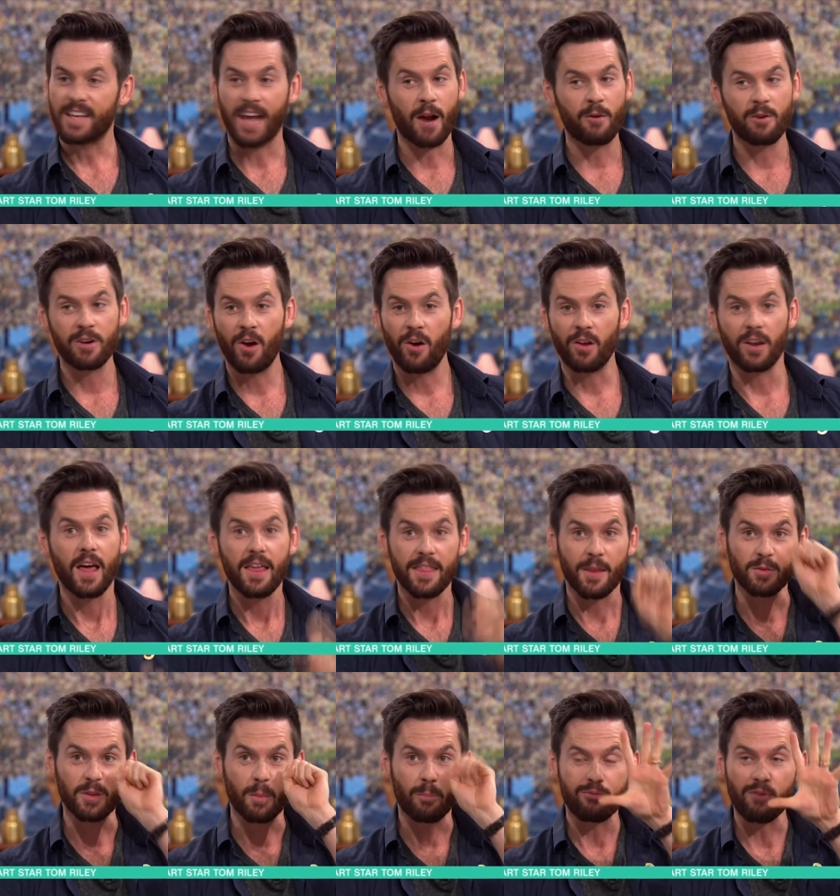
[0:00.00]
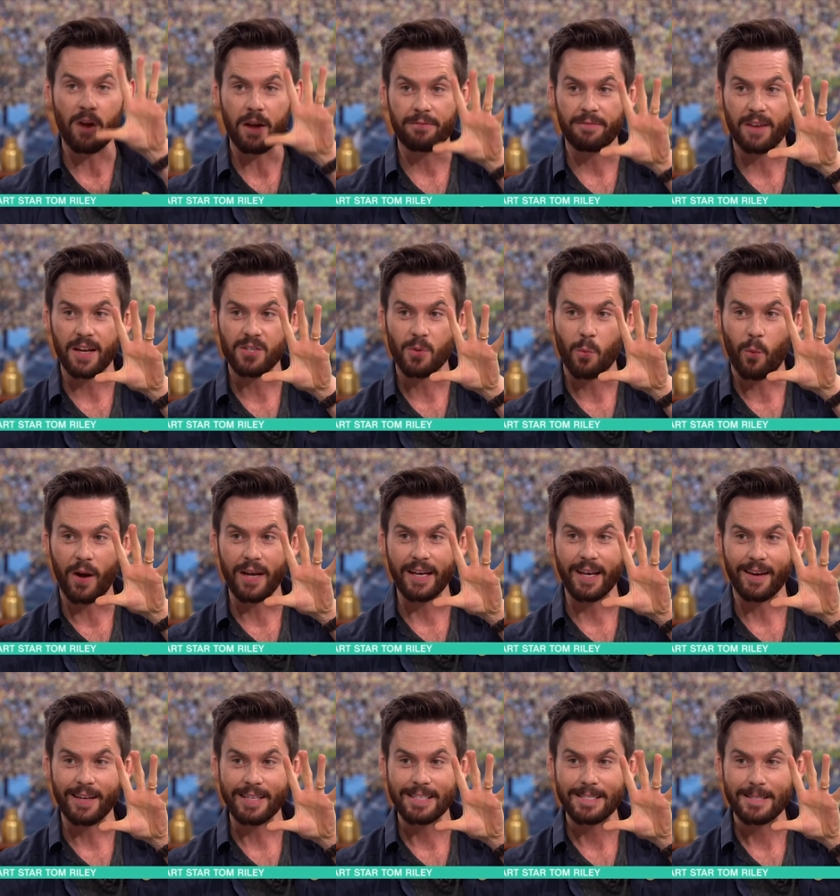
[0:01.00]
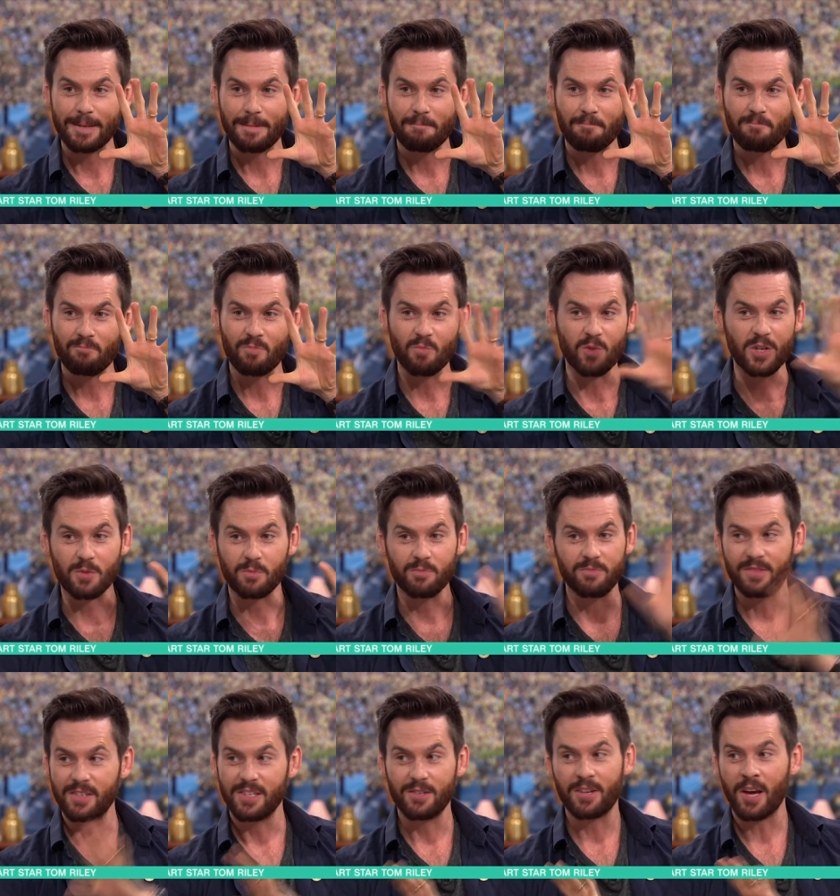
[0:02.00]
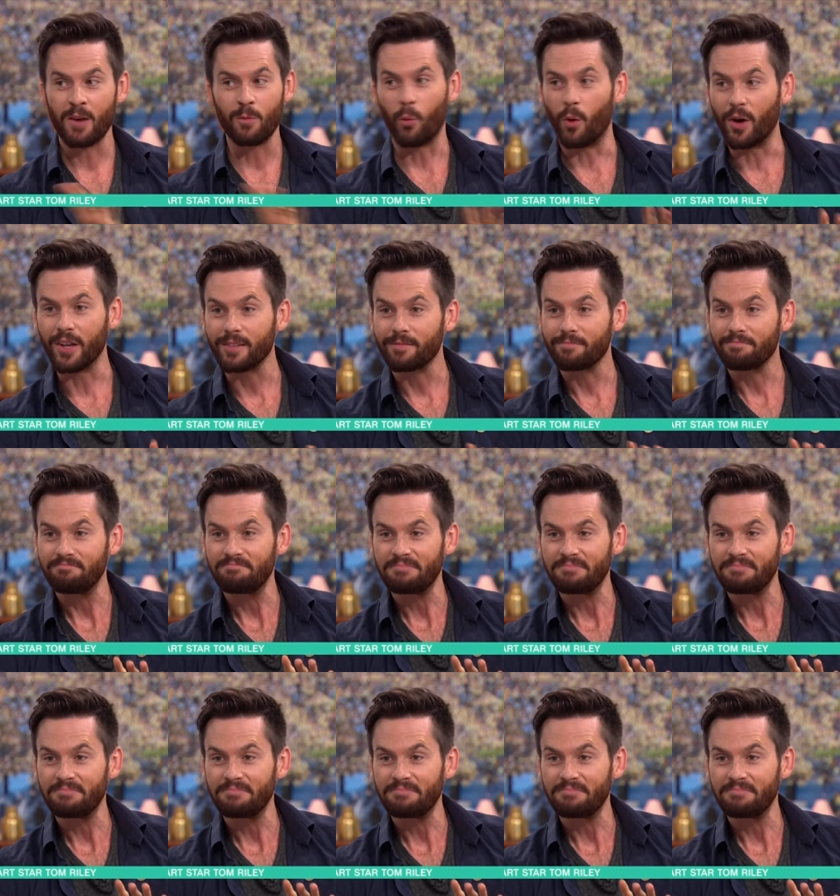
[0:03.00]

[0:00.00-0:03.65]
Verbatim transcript: Carried on. There was a bright flash of white light, which Ooh. you don't want.